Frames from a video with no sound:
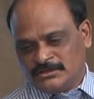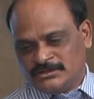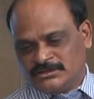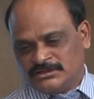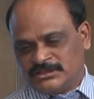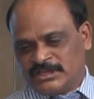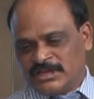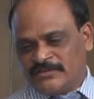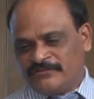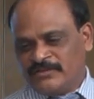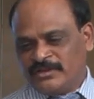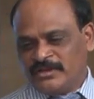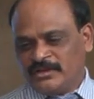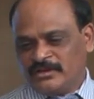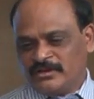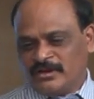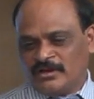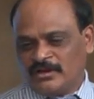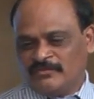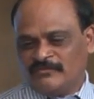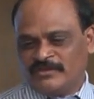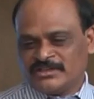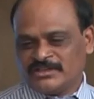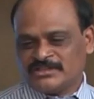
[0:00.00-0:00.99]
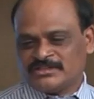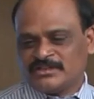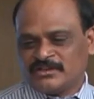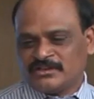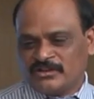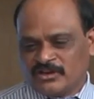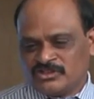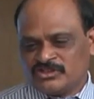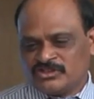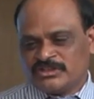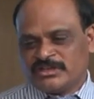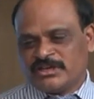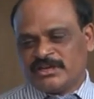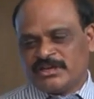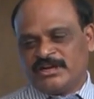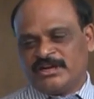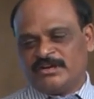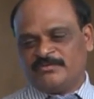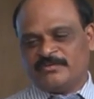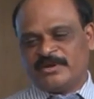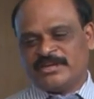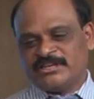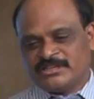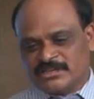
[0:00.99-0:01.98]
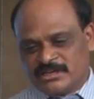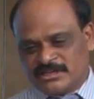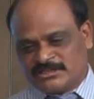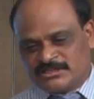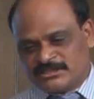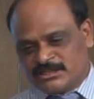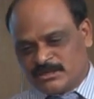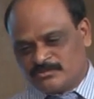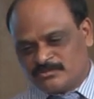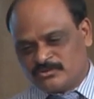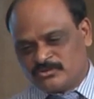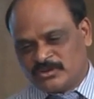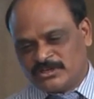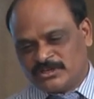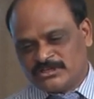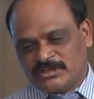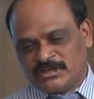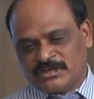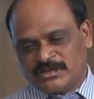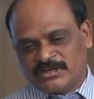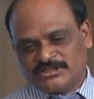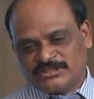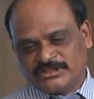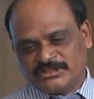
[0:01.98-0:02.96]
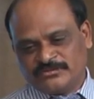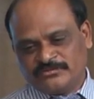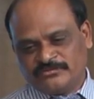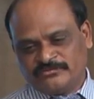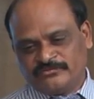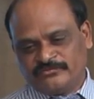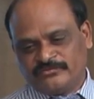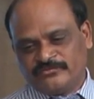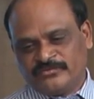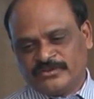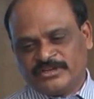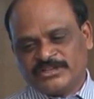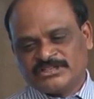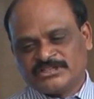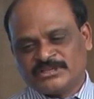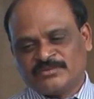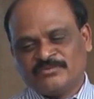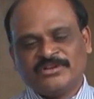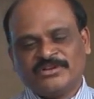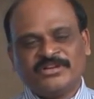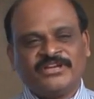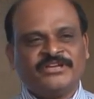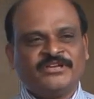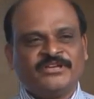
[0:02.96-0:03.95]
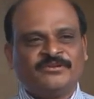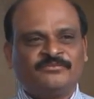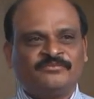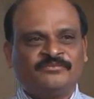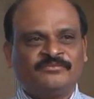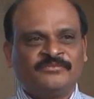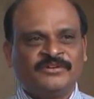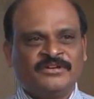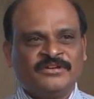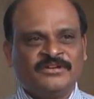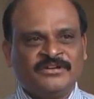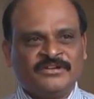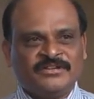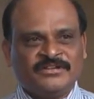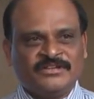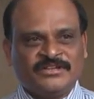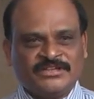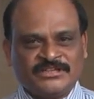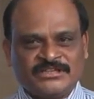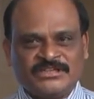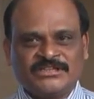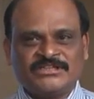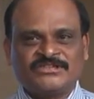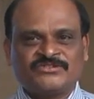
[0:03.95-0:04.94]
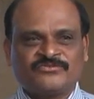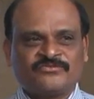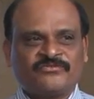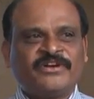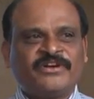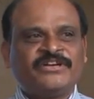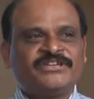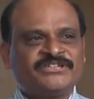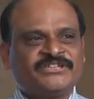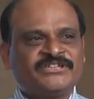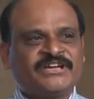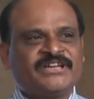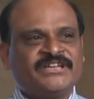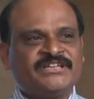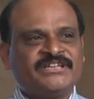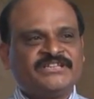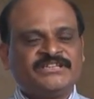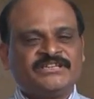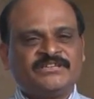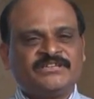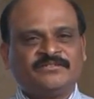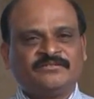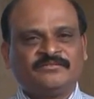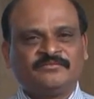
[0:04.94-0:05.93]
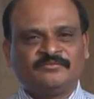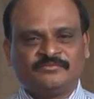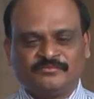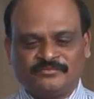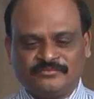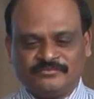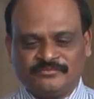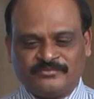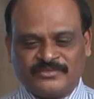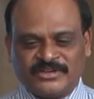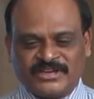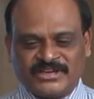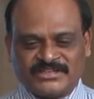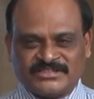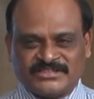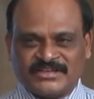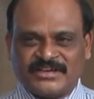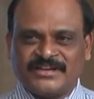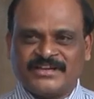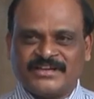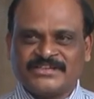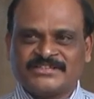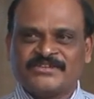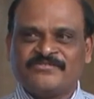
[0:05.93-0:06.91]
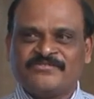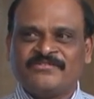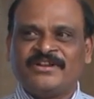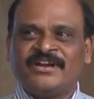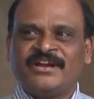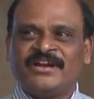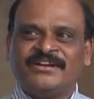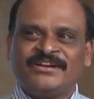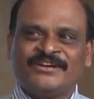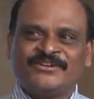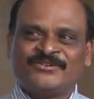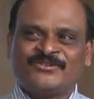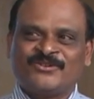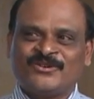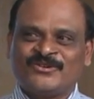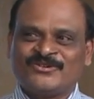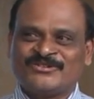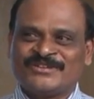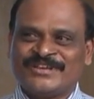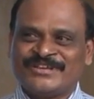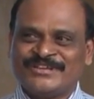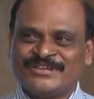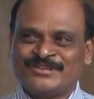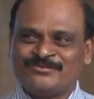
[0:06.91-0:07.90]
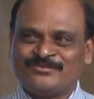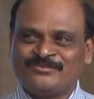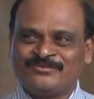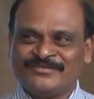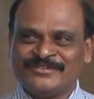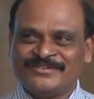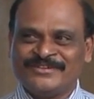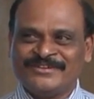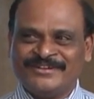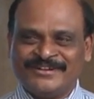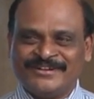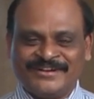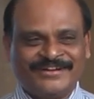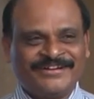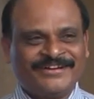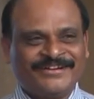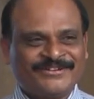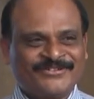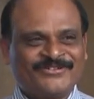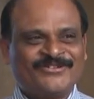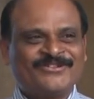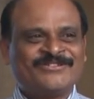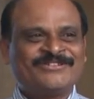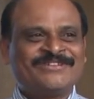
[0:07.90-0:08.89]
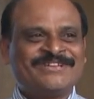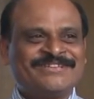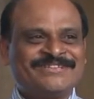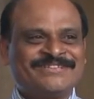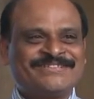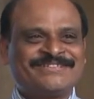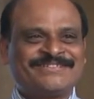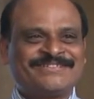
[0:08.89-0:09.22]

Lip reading: Saving always logical and magical steps to achieve reasonable AUM. This is quite challenging because SR has given 100 crores AUM. 100 crores is,